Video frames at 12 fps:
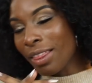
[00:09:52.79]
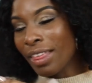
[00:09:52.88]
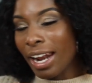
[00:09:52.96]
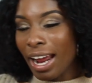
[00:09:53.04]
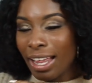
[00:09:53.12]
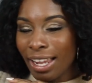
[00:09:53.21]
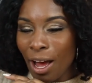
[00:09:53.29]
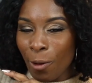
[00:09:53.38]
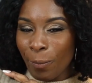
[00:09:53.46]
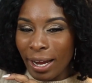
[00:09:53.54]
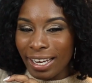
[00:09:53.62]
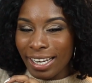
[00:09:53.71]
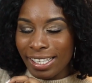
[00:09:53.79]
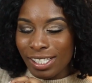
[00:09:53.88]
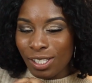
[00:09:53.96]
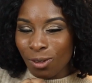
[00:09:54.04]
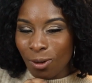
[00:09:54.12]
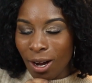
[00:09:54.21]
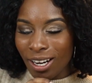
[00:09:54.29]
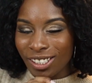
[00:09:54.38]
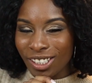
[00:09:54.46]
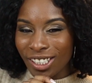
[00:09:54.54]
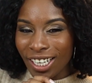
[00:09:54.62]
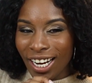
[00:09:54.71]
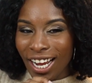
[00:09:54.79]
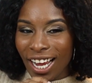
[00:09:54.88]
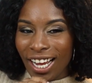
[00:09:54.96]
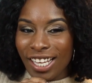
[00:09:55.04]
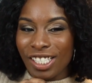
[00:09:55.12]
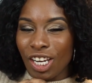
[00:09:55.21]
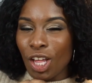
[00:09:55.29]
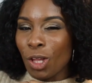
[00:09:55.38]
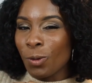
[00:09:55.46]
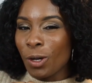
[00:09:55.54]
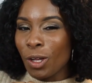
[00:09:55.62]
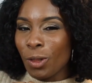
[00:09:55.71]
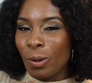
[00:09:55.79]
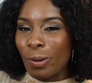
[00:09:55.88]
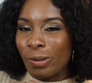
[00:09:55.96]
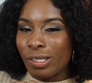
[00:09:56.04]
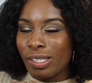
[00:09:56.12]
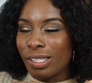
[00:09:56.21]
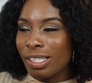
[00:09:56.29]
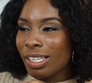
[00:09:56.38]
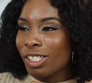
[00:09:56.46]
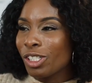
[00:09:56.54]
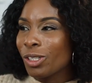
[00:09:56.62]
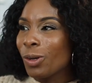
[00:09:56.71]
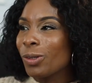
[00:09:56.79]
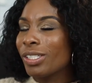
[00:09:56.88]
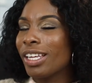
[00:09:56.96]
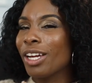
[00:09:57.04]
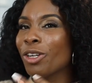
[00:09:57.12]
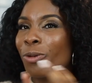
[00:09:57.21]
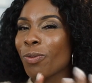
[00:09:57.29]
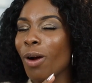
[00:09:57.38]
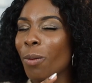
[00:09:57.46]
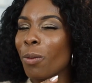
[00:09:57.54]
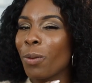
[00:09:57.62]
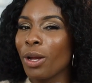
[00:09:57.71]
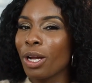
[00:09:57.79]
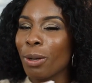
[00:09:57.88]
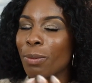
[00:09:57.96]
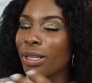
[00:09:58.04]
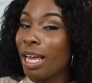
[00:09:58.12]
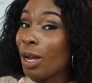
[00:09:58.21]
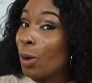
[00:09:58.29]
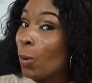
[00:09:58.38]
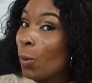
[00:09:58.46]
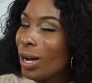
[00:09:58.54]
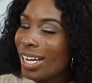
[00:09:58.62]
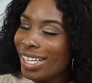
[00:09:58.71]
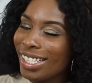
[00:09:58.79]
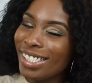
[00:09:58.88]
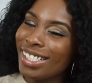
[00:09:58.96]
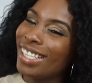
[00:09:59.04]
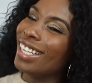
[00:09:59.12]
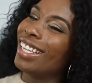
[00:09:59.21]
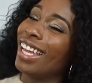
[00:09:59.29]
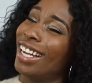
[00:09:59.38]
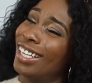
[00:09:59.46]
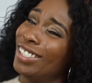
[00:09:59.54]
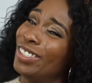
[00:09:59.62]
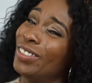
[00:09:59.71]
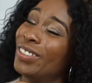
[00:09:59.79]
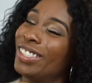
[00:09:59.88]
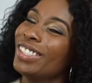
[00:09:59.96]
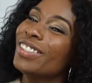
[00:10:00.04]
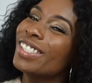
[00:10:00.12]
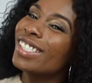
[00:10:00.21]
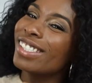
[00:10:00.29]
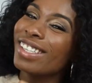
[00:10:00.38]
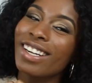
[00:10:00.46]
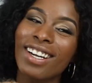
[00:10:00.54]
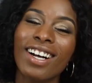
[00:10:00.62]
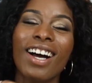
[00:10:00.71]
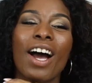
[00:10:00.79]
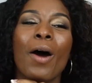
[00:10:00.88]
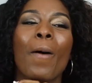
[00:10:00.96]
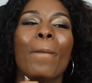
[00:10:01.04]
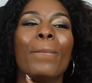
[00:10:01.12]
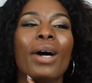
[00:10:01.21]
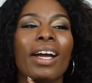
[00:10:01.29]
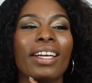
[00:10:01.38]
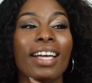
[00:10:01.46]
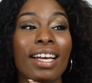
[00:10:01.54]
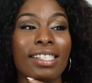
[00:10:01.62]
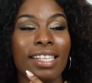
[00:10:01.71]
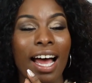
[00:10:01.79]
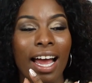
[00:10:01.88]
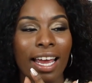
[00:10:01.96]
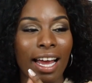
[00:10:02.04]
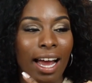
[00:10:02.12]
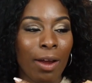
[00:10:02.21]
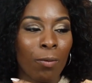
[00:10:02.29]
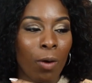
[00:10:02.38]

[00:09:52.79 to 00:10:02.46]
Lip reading: that I allow my kids to watch is another one of those shows that you're probably gonna be like, what? Like, are you serious, girl? But yes, I